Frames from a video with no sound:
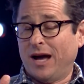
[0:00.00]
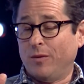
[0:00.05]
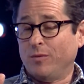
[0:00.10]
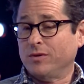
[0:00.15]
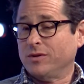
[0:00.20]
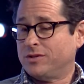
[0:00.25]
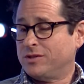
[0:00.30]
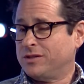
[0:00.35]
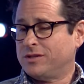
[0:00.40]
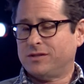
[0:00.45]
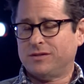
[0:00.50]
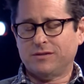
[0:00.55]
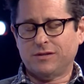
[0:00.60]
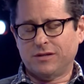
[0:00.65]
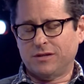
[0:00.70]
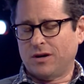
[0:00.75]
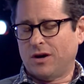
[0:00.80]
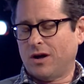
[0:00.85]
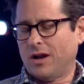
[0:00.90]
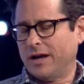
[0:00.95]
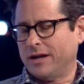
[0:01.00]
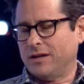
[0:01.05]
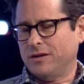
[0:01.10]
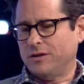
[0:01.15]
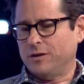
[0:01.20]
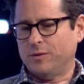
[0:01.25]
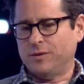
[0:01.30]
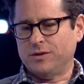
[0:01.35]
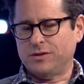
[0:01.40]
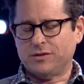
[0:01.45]
I will just all I can
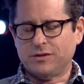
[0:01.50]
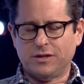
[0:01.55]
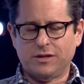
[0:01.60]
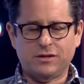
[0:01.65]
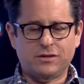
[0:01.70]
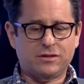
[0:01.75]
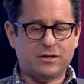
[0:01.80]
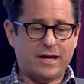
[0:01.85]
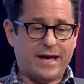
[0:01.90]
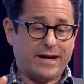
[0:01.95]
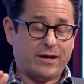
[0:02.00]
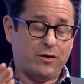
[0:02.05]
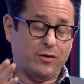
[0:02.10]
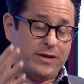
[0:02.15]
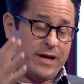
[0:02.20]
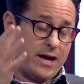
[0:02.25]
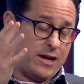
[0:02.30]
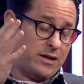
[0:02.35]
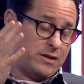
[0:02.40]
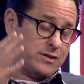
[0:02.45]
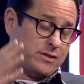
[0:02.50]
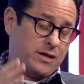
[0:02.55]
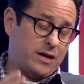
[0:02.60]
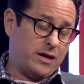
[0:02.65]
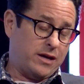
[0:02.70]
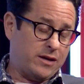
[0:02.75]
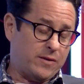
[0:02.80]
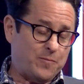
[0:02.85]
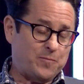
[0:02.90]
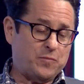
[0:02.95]
do is is echo that and
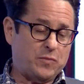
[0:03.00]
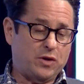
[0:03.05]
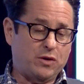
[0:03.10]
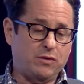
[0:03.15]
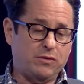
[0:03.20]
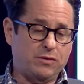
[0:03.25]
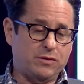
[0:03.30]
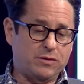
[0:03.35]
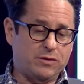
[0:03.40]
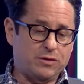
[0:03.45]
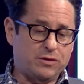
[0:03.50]
say you